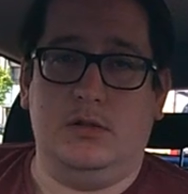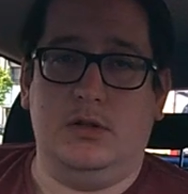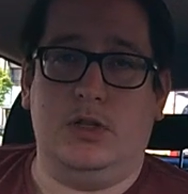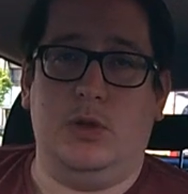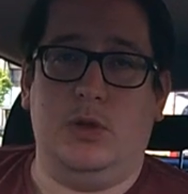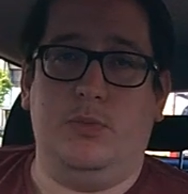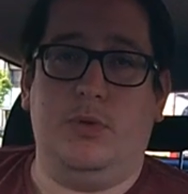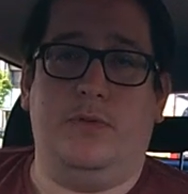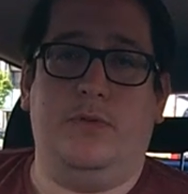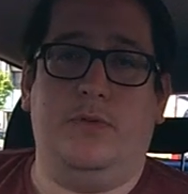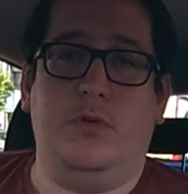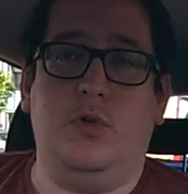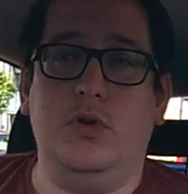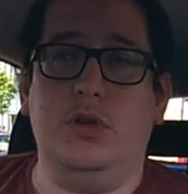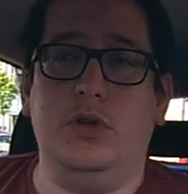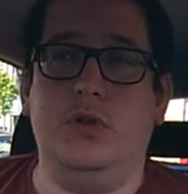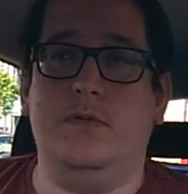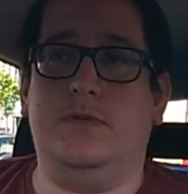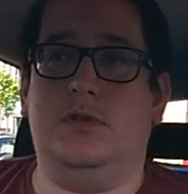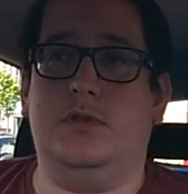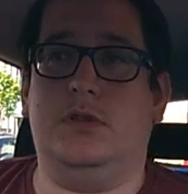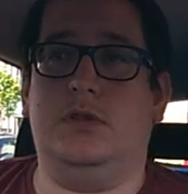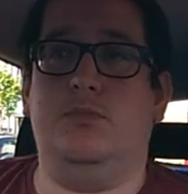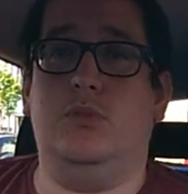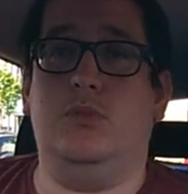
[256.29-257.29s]
so before
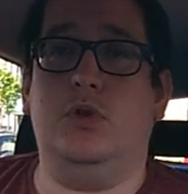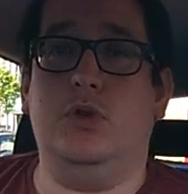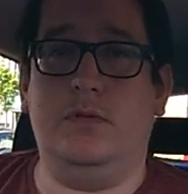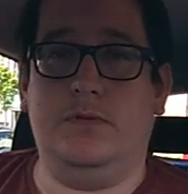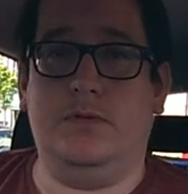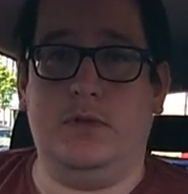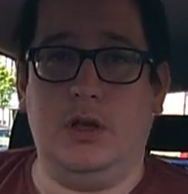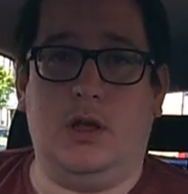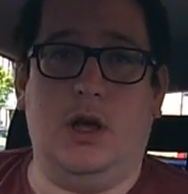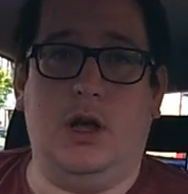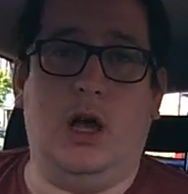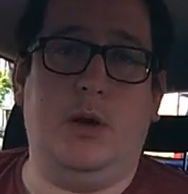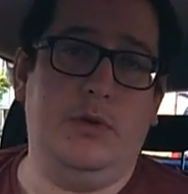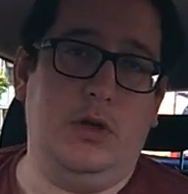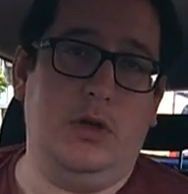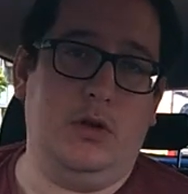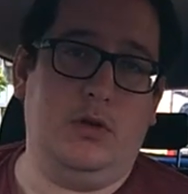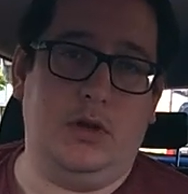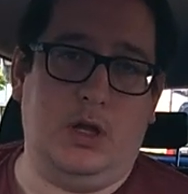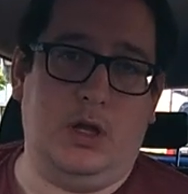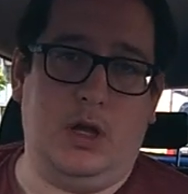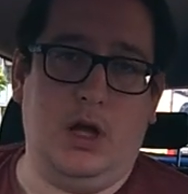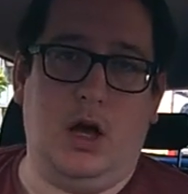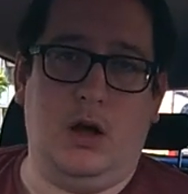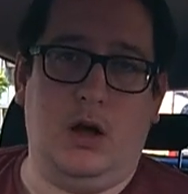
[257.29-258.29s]
you've moved the car but you've got
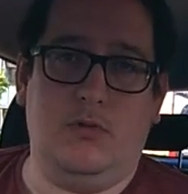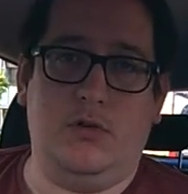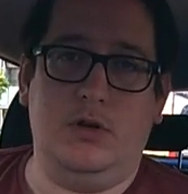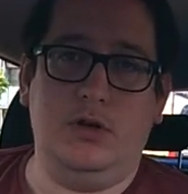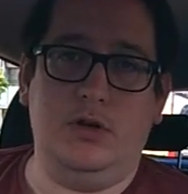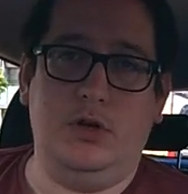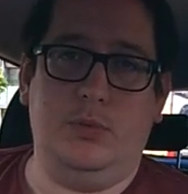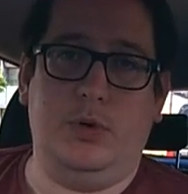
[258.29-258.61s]
the car on,